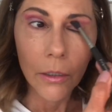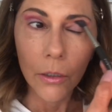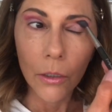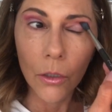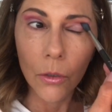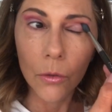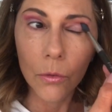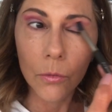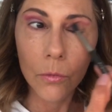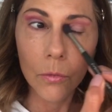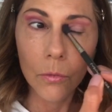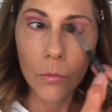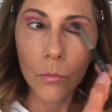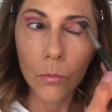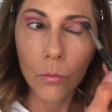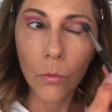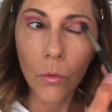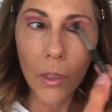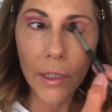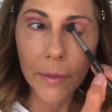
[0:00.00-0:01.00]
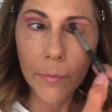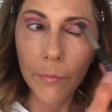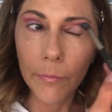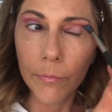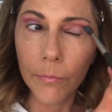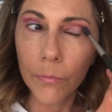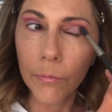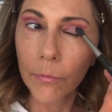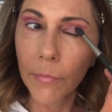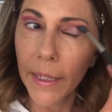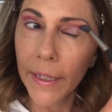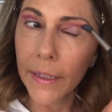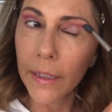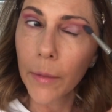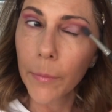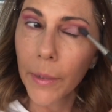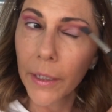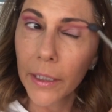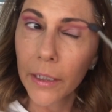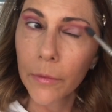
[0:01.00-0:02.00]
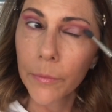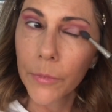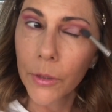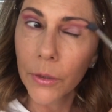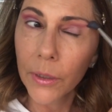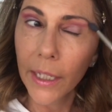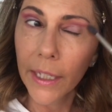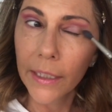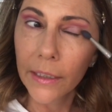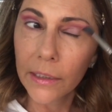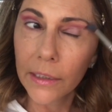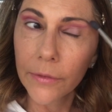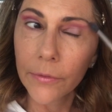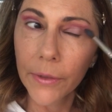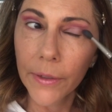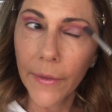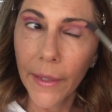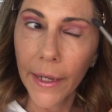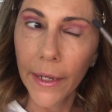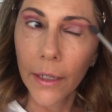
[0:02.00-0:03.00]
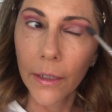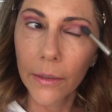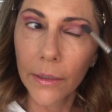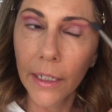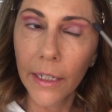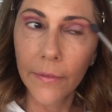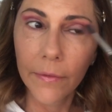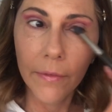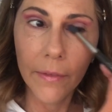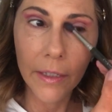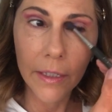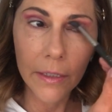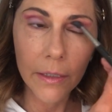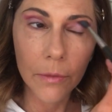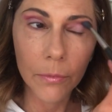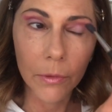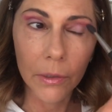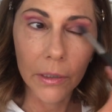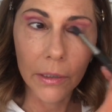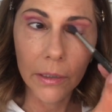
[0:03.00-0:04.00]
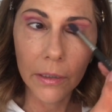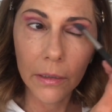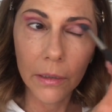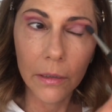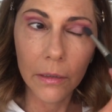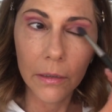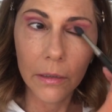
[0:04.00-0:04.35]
you one makeup item you can't live without. And this one,